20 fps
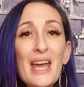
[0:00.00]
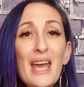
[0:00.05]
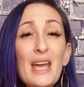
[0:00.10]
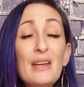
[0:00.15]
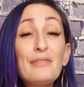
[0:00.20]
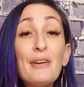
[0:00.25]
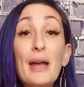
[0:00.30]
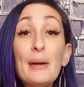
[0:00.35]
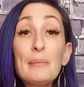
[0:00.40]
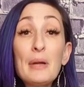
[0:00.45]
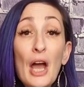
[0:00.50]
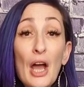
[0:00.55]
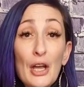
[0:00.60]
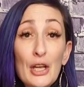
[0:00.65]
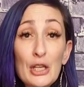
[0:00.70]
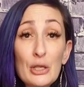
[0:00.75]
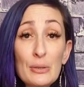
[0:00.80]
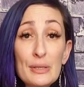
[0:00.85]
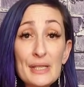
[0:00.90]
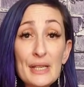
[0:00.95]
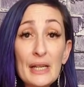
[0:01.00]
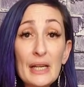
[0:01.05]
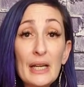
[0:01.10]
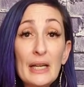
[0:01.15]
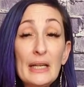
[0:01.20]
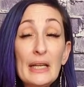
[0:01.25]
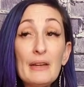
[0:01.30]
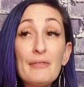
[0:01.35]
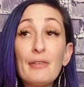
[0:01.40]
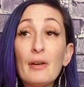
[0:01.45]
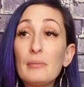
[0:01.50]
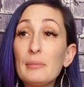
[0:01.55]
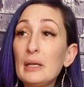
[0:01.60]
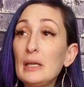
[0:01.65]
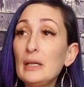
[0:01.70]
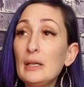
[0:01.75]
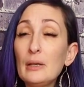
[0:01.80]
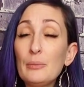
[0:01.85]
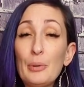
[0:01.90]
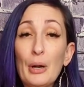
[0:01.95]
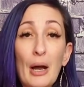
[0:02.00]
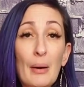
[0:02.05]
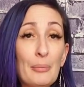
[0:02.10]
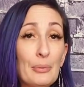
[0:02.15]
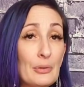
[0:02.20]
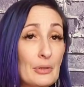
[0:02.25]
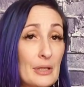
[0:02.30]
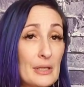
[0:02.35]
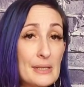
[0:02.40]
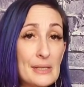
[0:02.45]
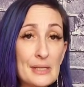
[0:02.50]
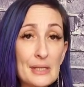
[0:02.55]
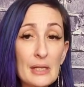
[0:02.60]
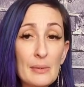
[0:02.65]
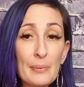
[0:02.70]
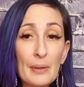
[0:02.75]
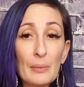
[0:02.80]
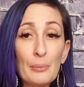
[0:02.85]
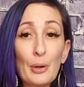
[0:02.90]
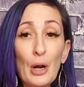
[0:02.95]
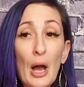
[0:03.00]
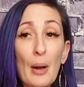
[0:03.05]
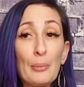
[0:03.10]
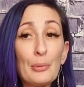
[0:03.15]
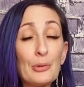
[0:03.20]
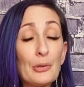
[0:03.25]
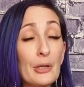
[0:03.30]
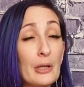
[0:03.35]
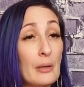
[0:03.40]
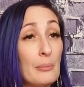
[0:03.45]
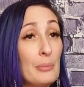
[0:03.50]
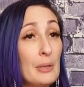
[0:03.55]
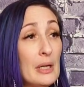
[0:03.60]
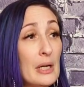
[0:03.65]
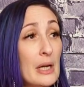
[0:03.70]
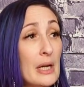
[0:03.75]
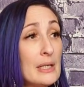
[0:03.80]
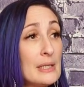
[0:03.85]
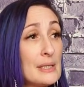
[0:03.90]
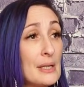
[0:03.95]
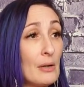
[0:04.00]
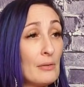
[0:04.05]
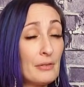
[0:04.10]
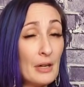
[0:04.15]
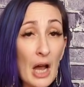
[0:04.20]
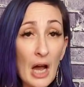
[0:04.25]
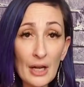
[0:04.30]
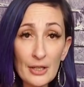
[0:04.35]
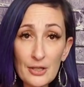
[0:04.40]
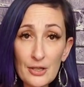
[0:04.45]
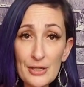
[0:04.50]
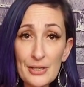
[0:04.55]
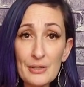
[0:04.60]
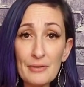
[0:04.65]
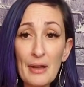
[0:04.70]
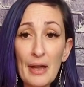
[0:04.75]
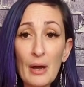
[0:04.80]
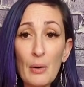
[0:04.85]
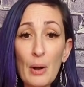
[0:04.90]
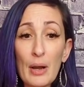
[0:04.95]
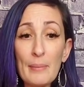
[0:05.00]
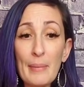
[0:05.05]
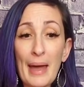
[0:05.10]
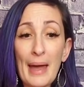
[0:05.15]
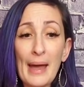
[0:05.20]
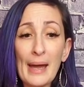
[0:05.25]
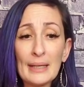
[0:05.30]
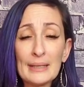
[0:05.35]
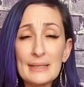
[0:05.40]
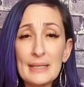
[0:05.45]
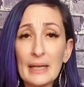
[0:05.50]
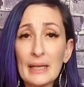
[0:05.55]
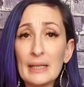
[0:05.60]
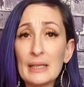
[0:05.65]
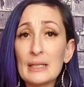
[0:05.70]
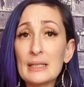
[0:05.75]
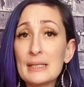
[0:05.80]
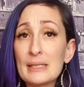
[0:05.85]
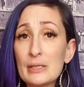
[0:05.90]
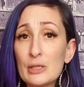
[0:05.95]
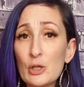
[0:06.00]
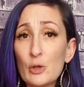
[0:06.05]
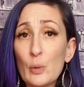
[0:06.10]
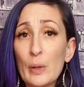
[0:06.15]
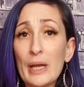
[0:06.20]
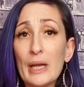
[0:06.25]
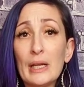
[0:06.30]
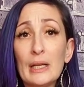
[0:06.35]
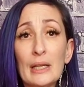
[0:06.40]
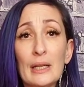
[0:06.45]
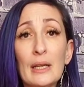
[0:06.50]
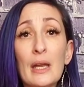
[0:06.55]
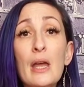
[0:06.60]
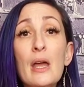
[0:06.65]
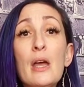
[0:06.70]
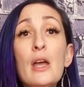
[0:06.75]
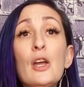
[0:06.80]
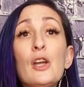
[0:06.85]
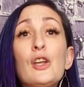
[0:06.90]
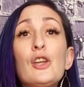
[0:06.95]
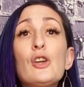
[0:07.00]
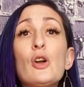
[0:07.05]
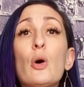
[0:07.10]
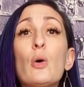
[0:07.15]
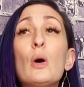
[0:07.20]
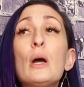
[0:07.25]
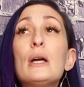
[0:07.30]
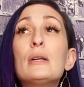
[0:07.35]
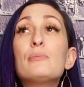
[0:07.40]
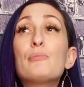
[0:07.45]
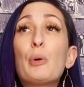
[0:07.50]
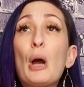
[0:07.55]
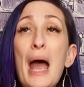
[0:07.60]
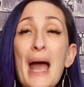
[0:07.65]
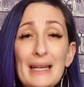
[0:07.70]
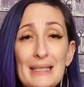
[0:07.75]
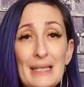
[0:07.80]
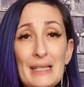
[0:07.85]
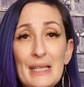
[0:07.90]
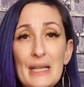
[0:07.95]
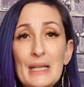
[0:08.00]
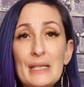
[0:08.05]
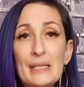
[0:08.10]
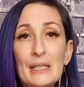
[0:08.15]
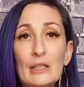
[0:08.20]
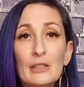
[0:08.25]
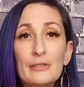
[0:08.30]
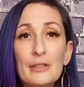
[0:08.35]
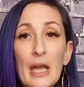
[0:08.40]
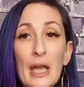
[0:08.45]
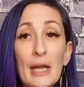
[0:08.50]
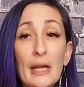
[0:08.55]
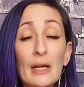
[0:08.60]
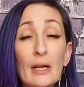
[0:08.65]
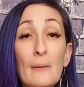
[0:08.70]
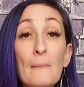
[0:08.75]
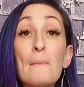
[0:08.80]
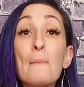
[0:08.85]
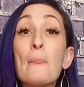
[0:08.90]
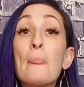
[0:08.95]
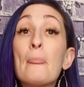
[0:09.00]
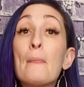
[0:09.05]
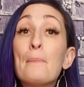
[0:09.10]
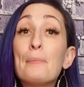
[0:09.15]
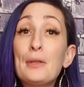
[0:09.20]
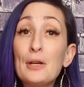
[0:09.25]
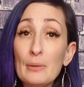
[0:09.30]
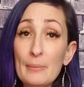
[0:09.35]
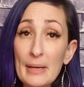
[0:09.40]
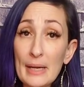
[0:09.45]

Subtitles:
If I'm not using, if I'm eating properly, sleeping properly, being self-conscious of how I'm acting and doing and, you know, practicing self-care, they're